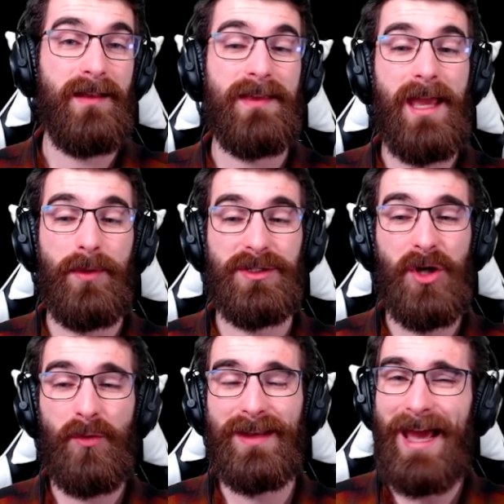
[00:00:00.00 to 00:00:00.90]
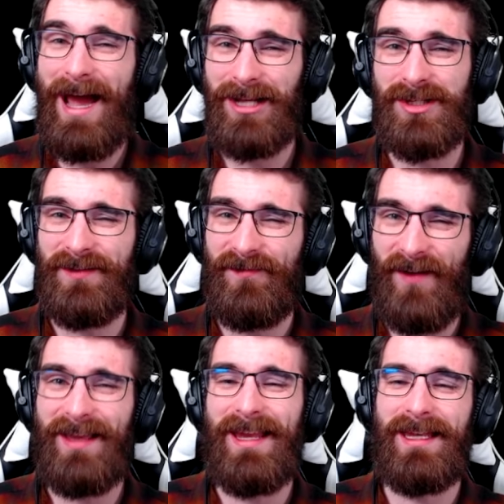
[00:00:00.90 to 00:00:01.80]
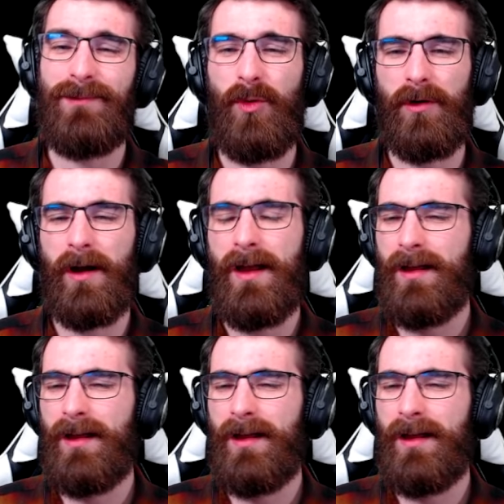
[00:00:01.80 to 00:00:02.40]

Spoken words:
the game, but you don't actually fight anymore.